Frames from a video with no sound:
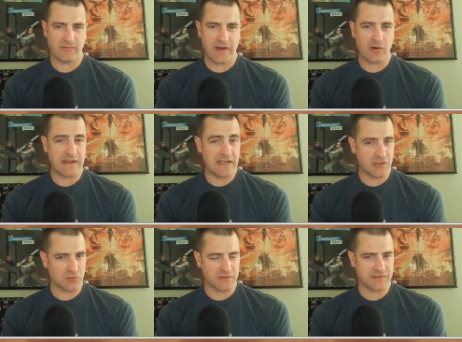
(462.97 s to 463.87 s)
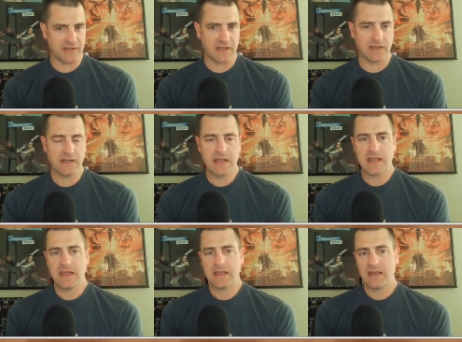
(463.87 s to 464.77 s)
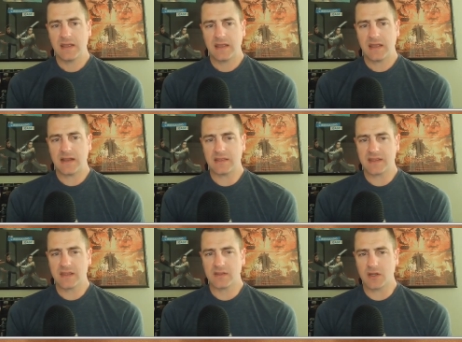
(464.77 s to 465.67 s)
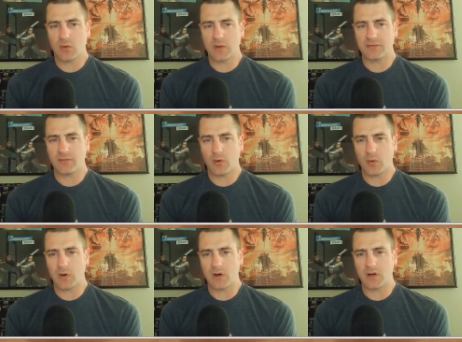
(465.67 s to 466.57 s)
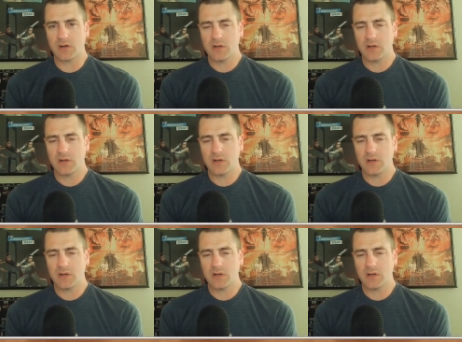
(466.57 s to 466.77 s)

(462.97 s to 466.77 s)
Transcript: very interesting. And I think that going forward,